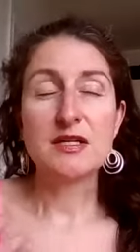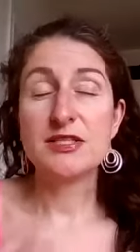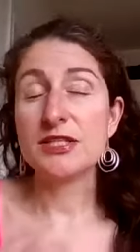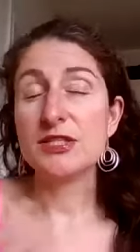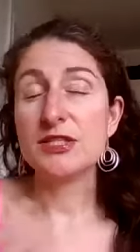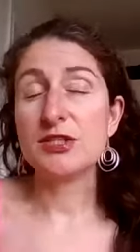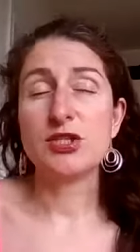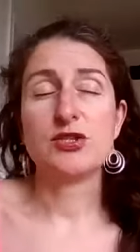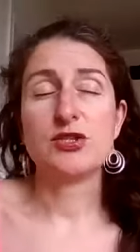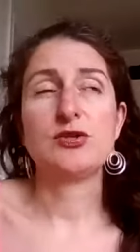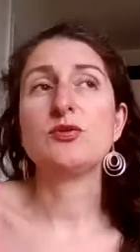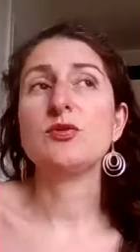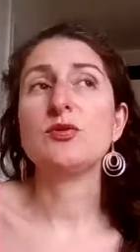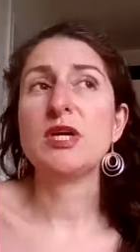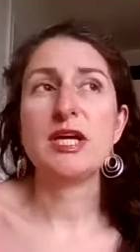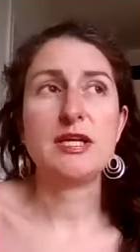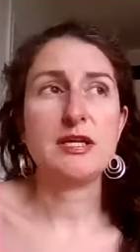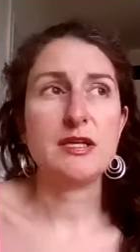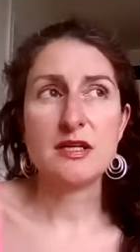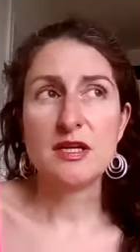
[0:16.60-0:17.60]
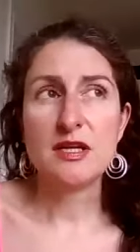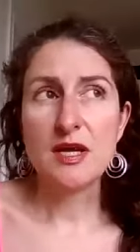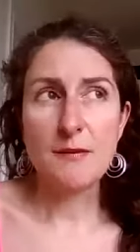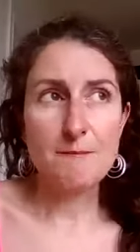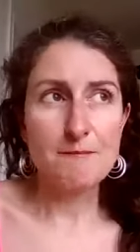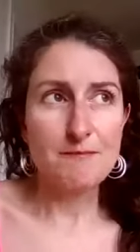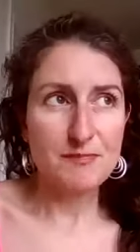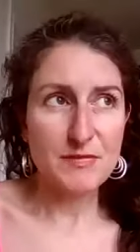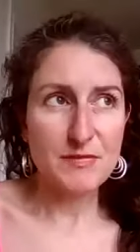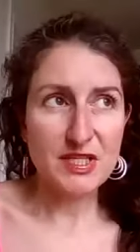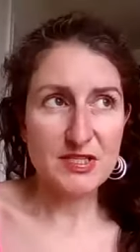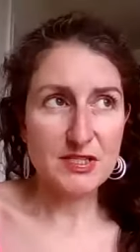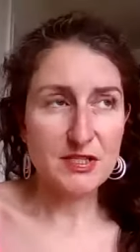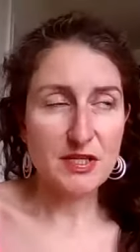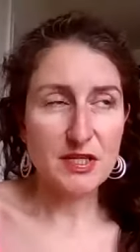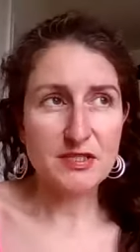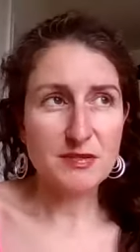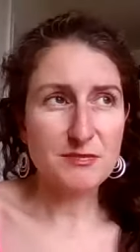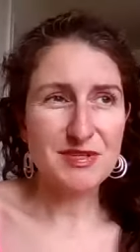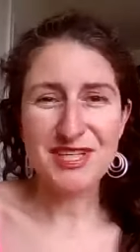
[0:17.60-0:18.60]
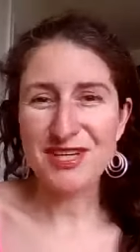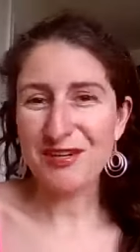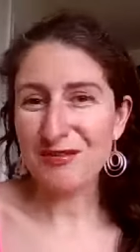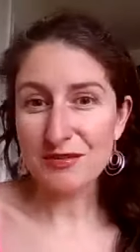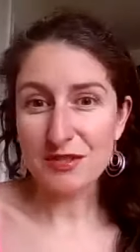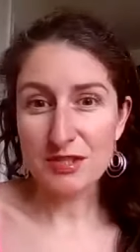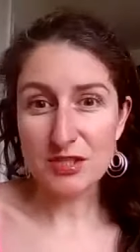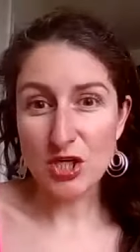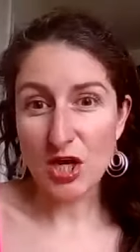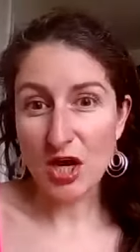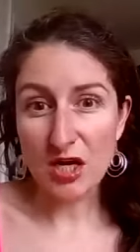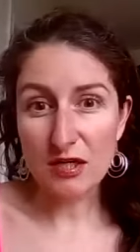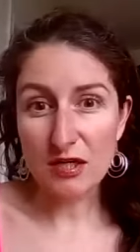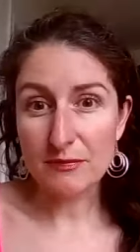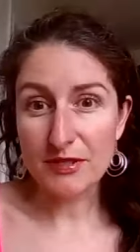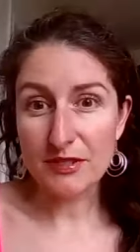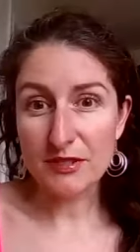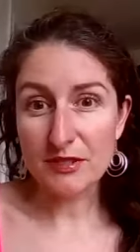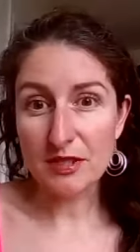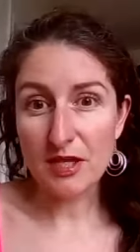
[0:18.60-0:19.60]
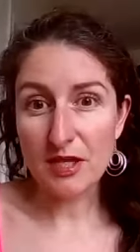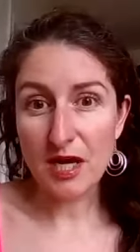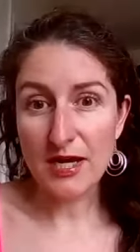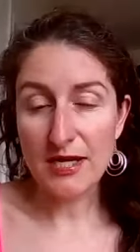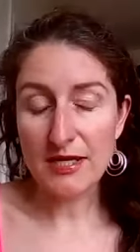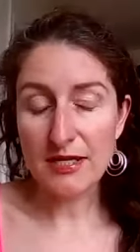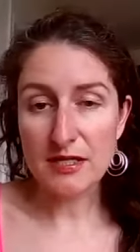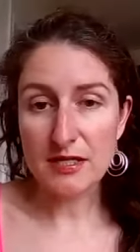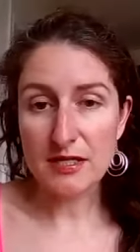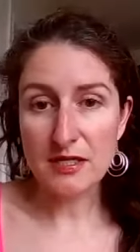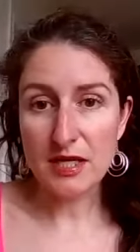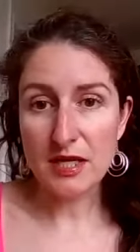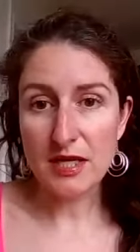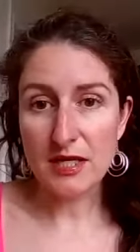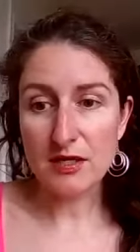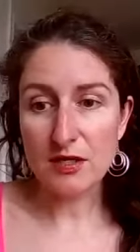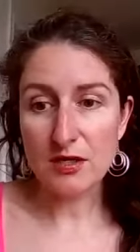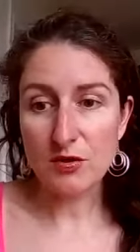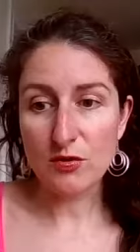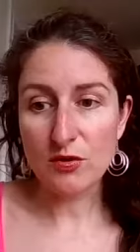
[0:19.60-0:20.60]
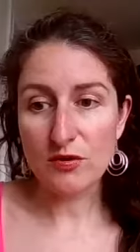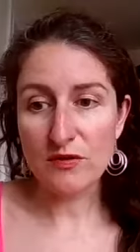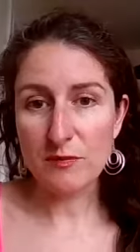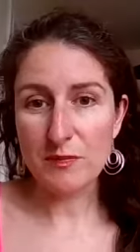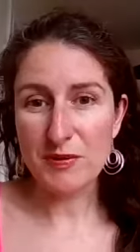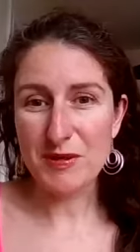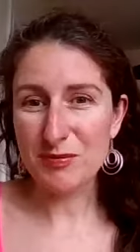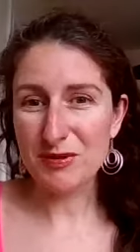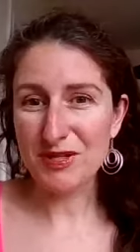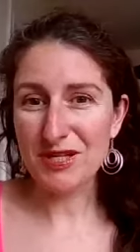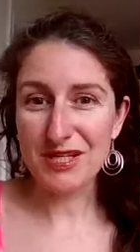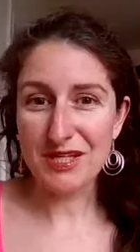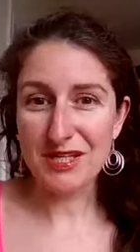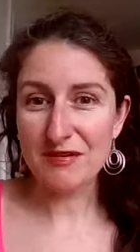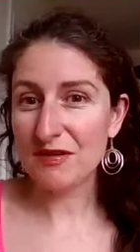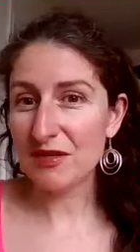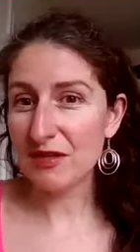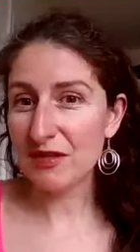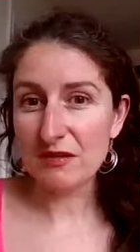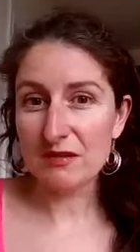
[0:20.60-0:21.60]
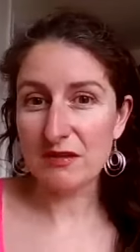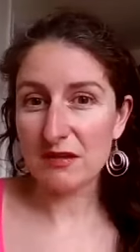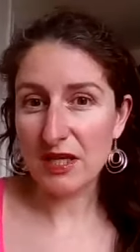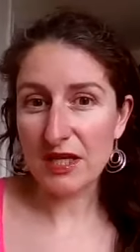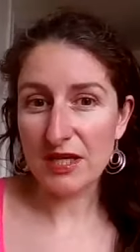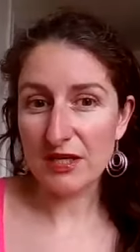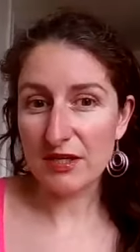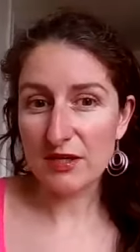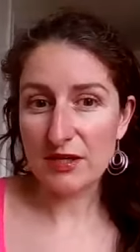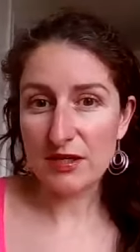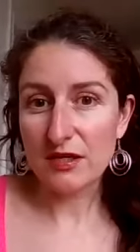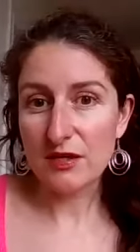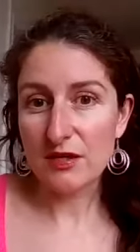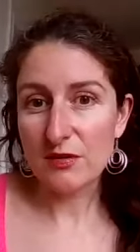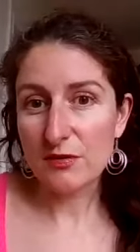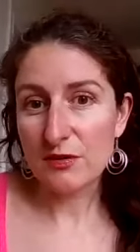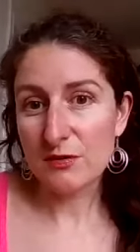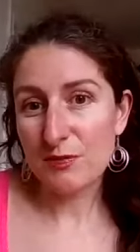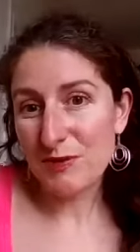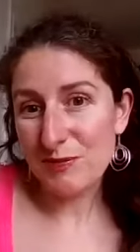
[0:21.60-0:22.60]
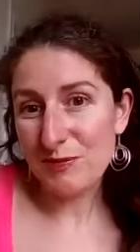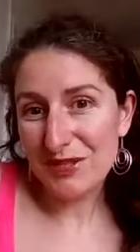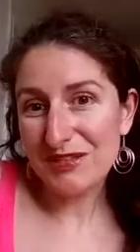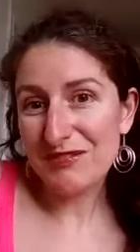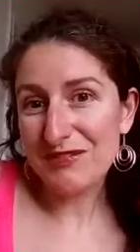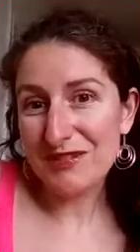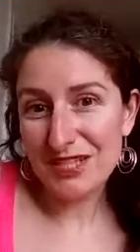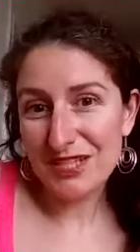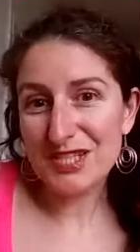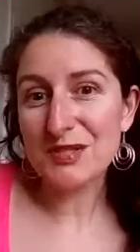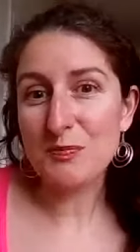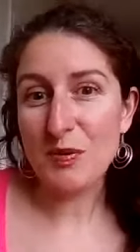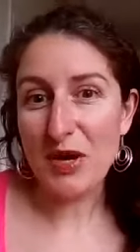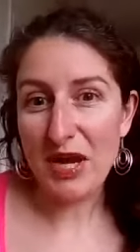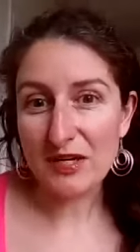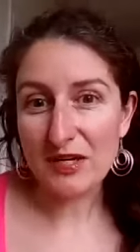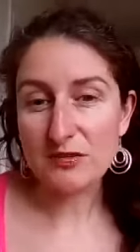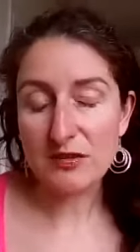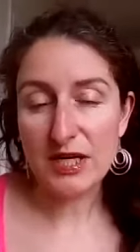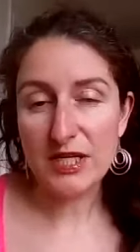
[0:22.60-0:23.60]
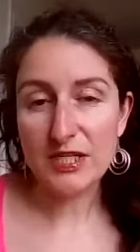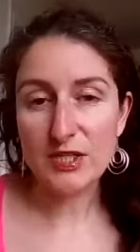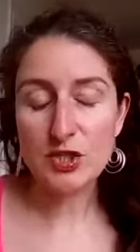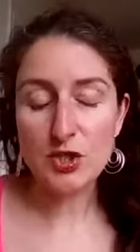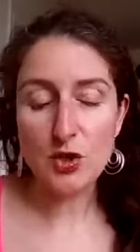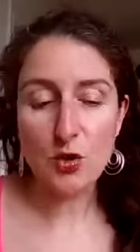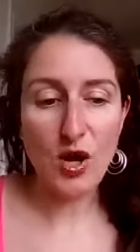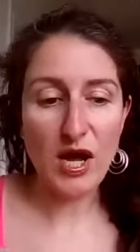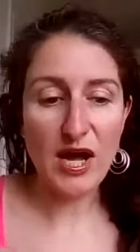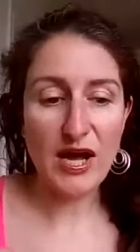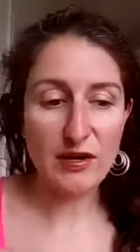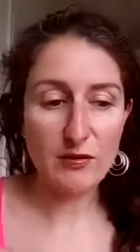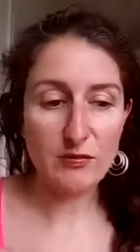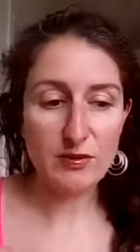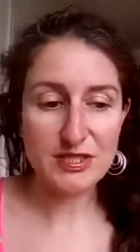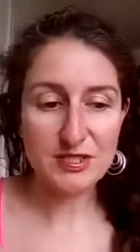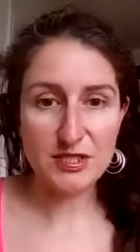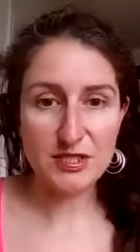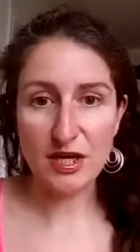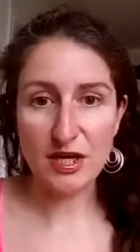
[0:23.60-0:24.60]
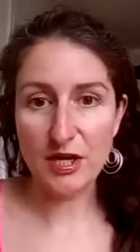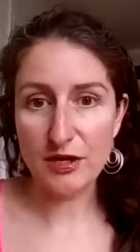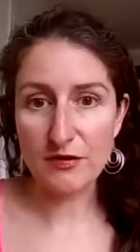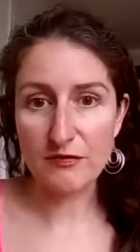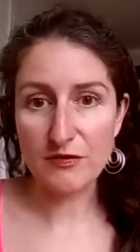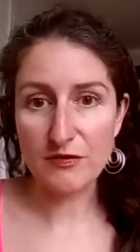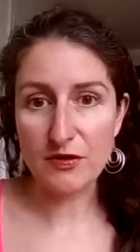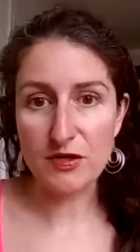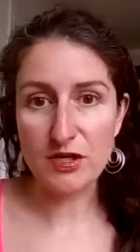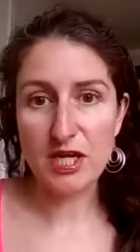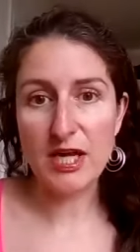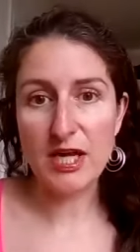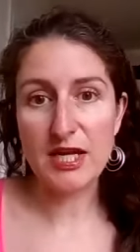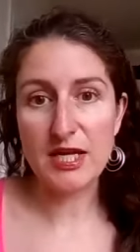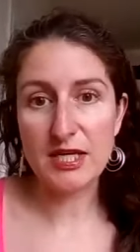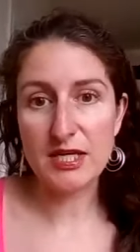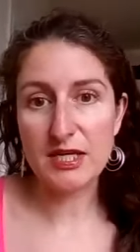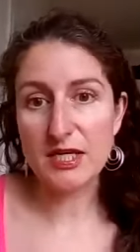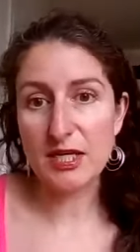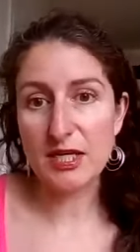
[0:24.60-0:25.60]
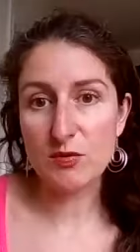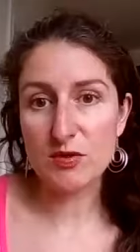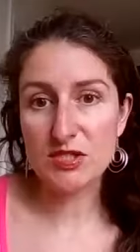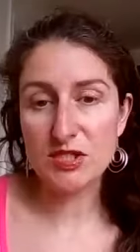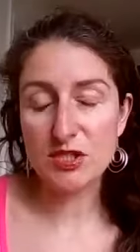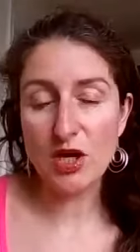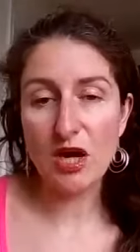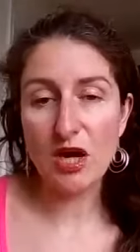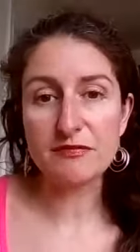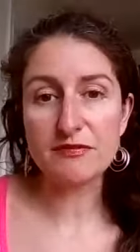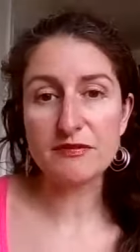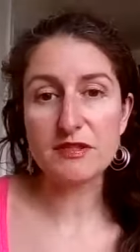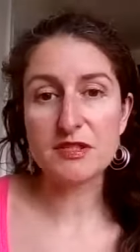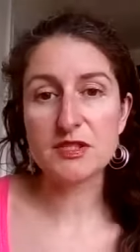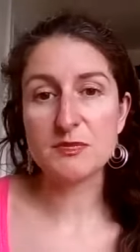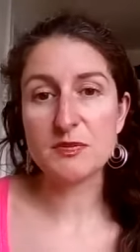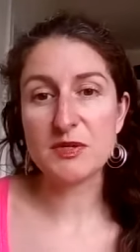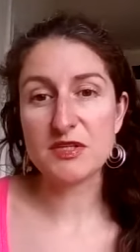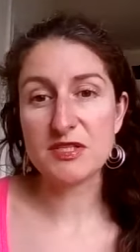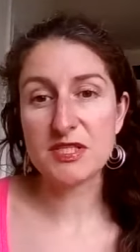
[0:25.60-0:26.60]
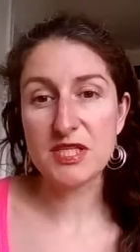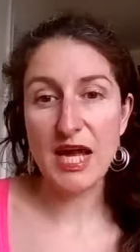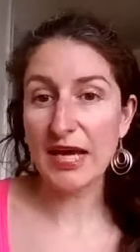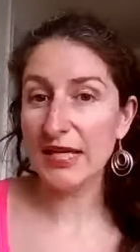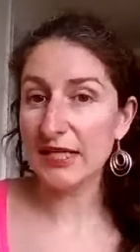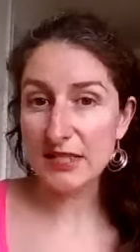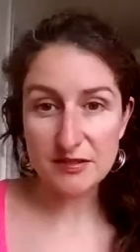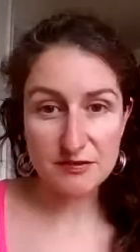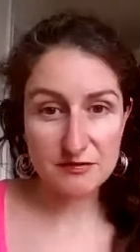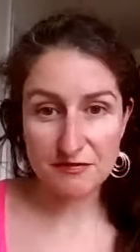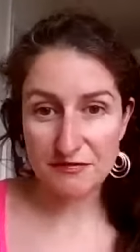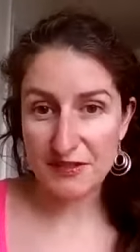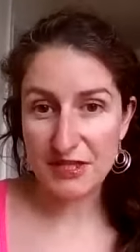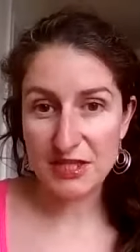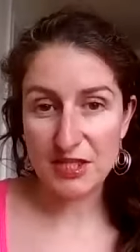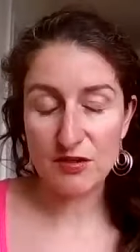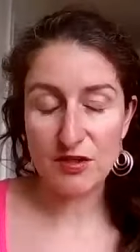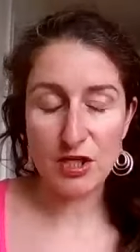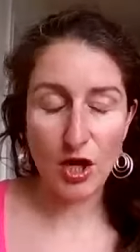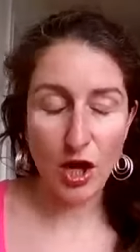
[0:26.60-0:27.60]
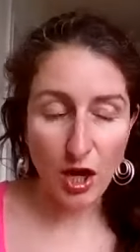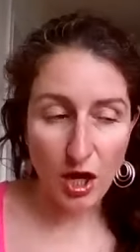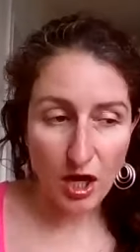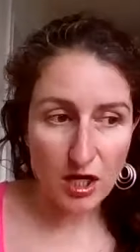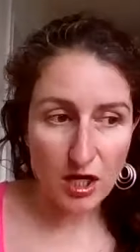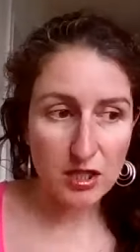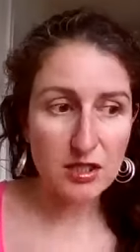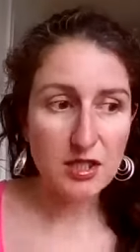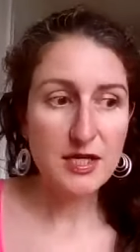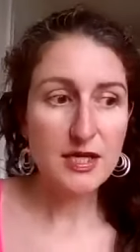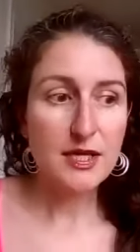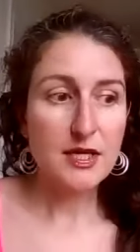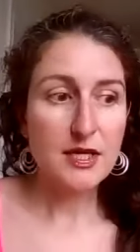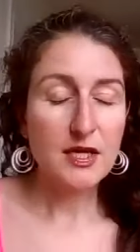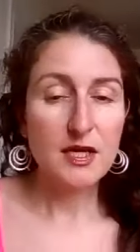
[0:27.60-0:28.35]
did too and it's not something I really talk about a lot and or that people can even like that people even expect, right? So I went to Harvard and it was an awful experience. I didn't fit there at all.